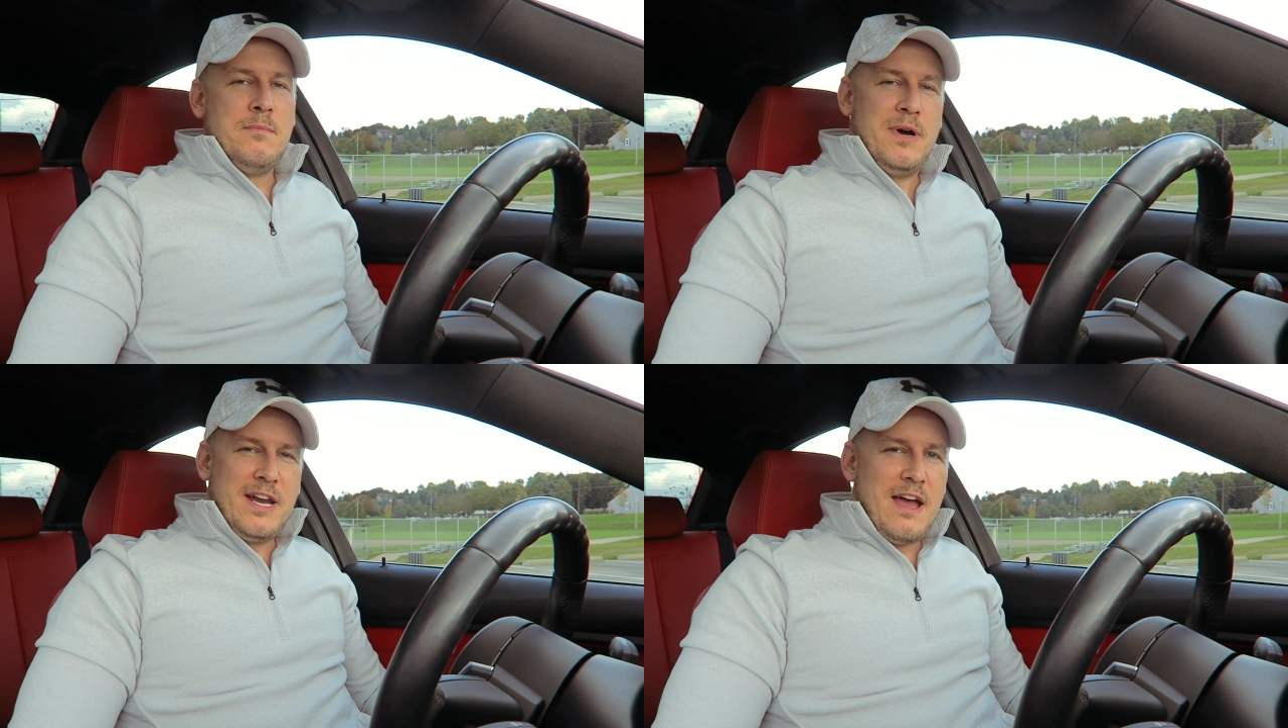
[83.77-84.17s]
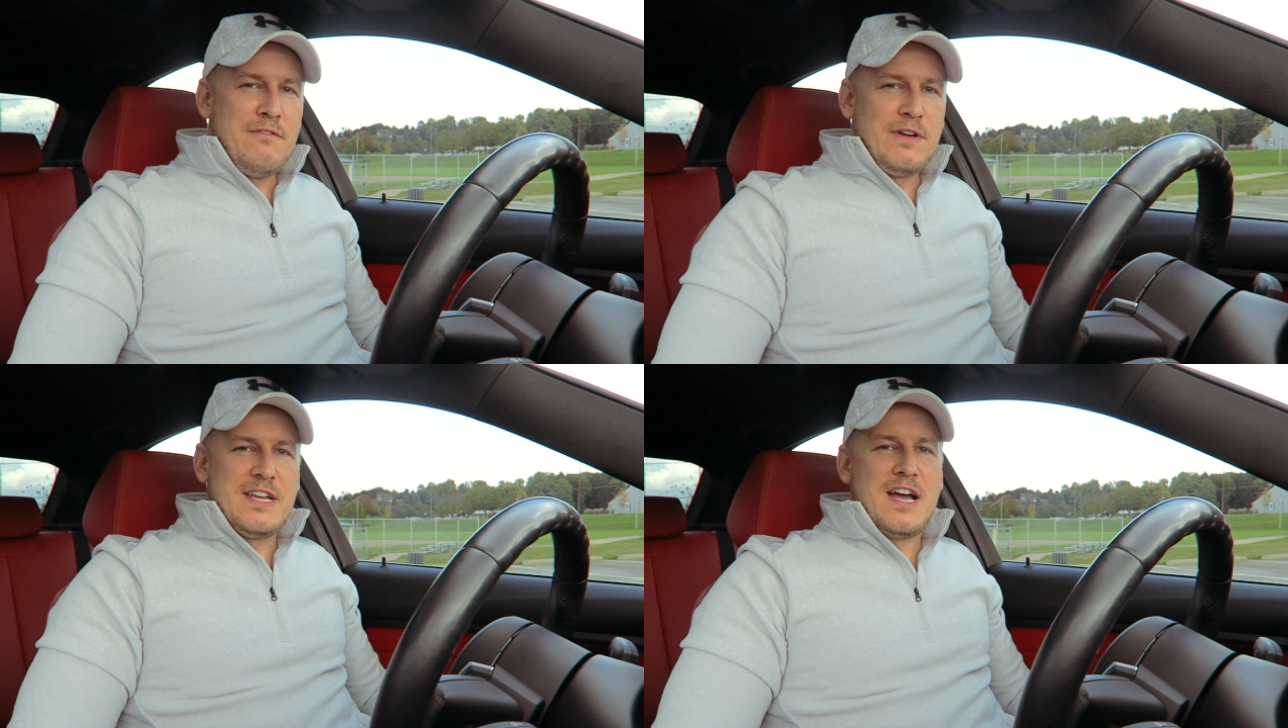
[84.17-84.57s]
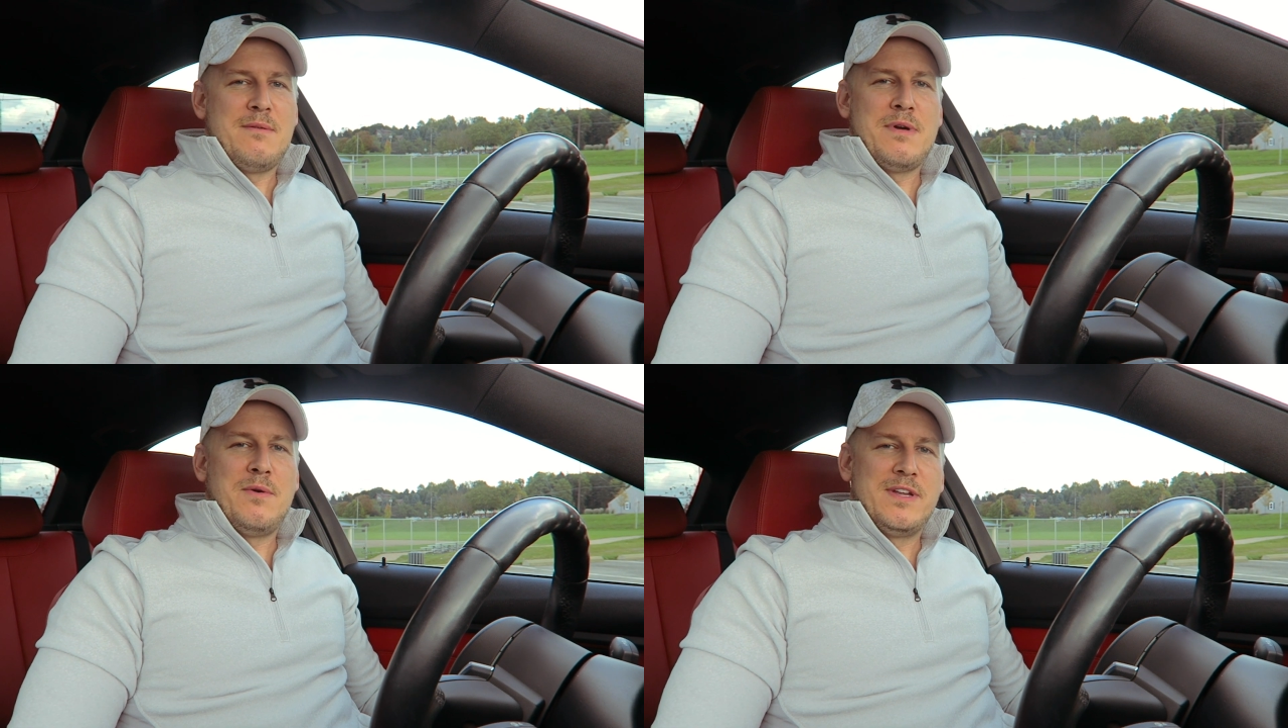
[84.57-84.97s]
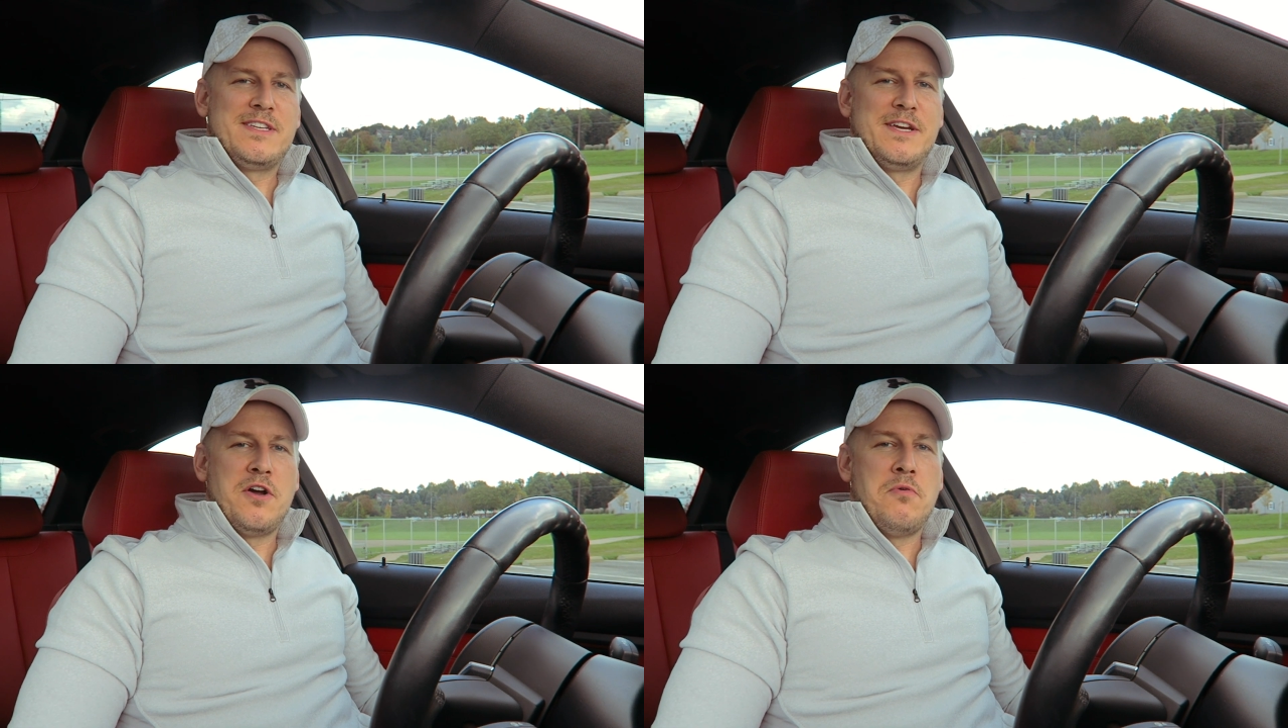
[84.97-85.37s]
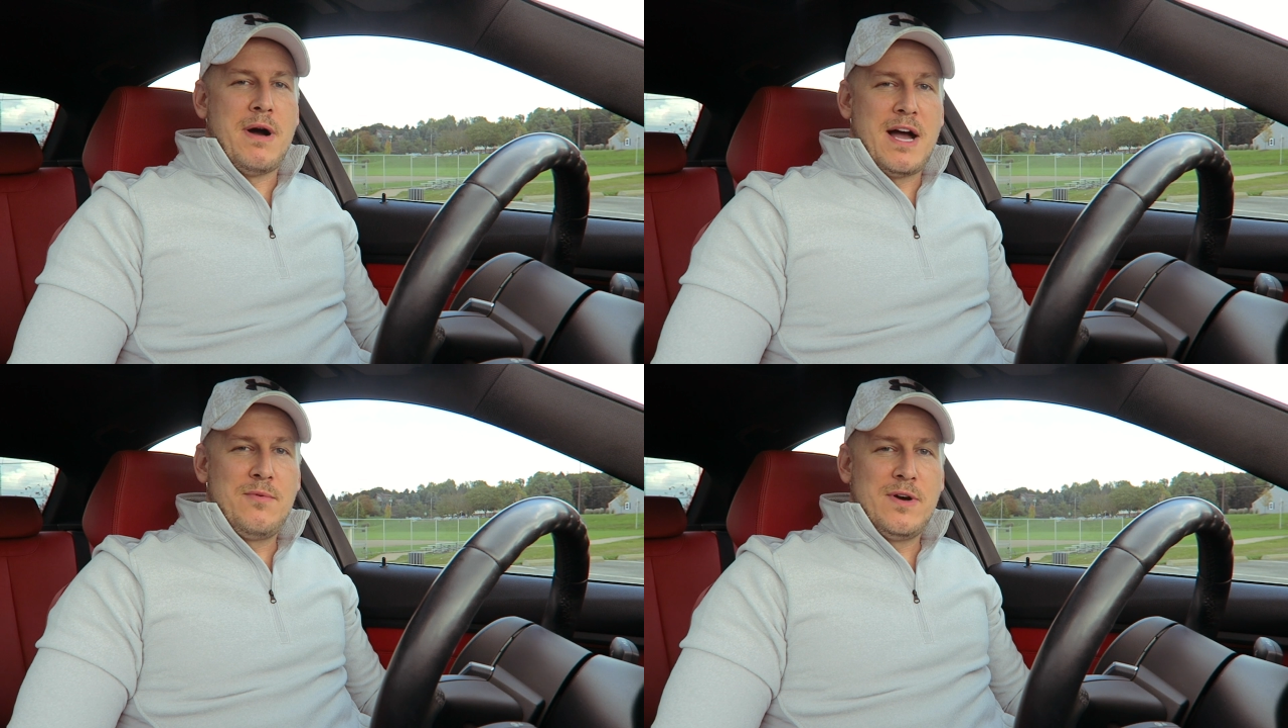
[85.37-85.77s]
But every time I went to go
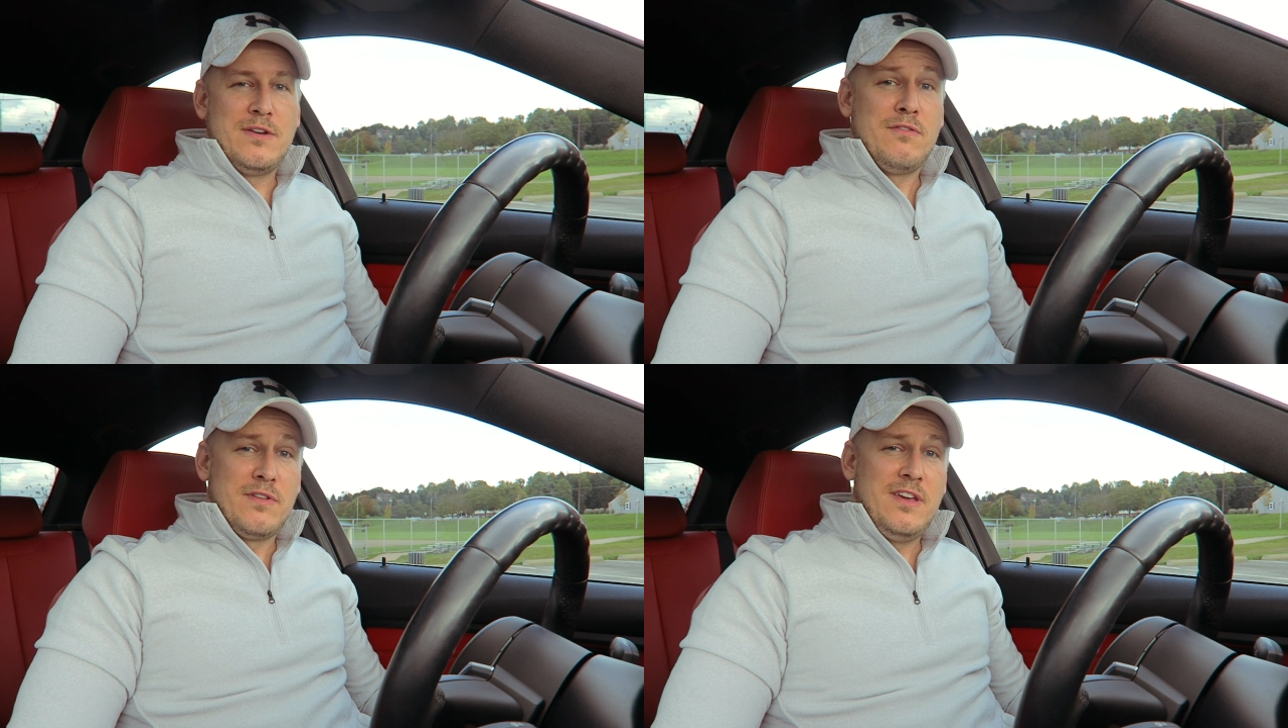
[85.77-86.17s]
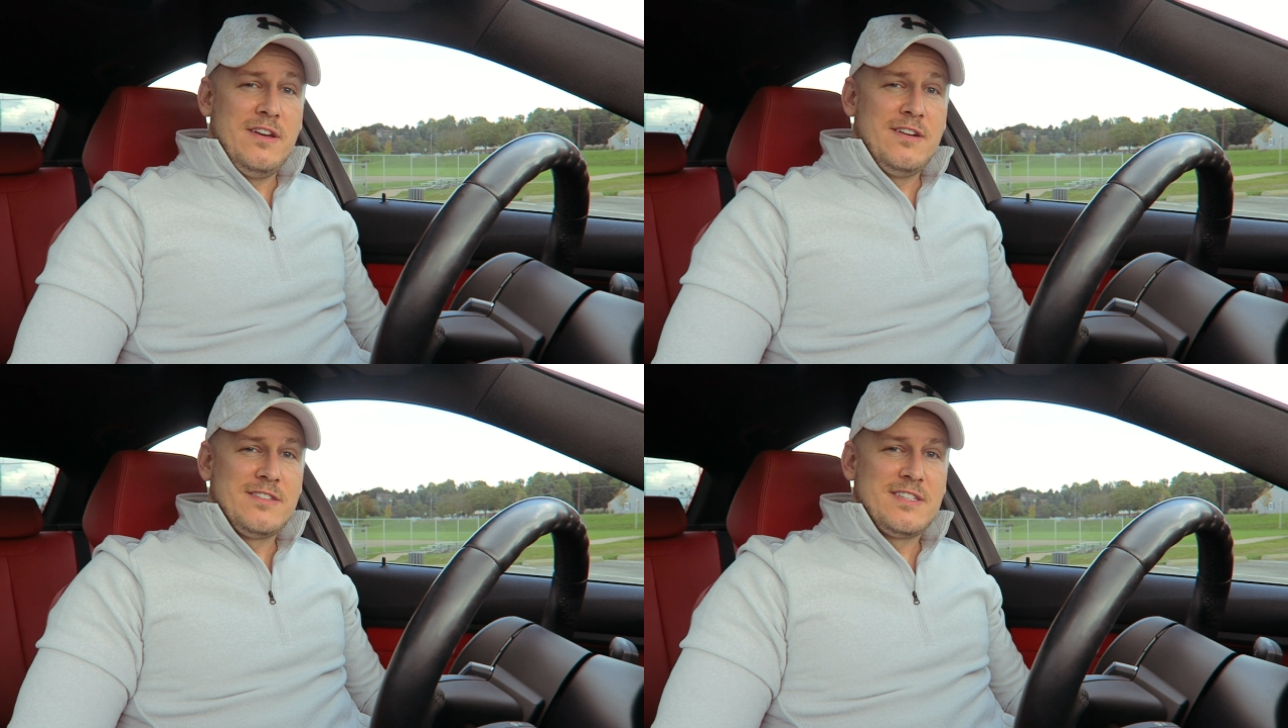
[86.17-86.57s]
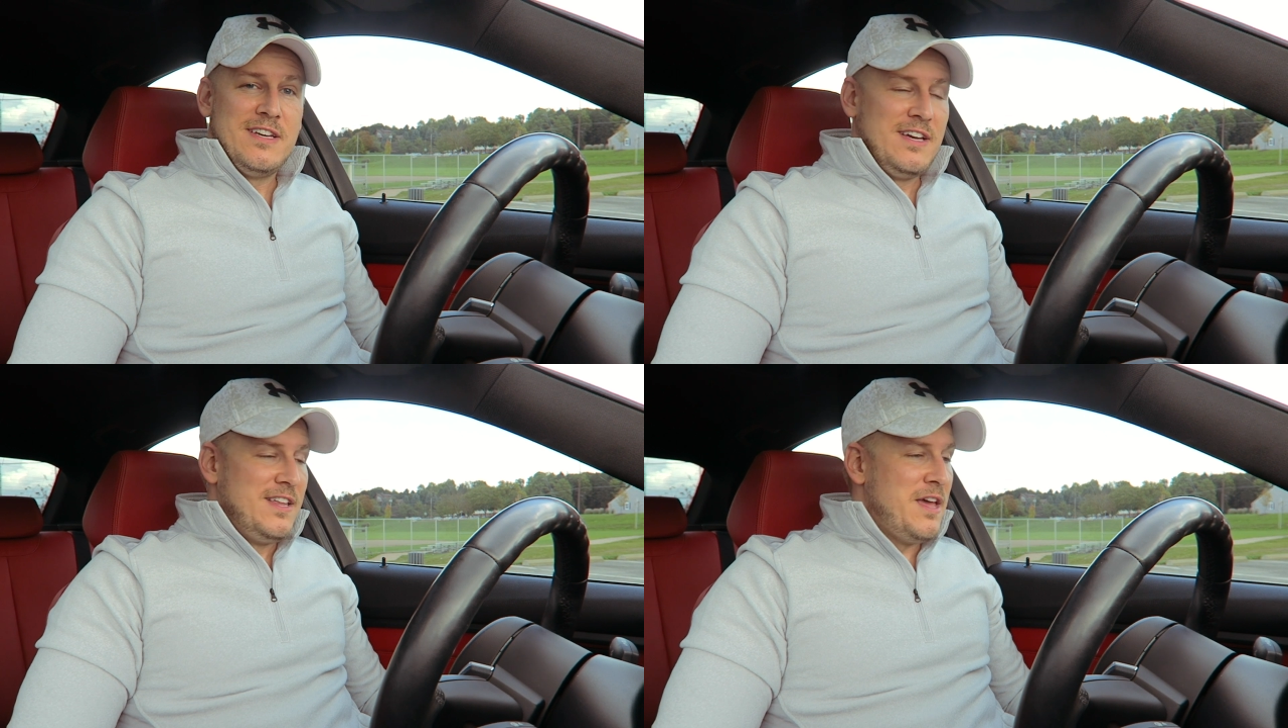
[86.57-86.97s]
buy one over the years,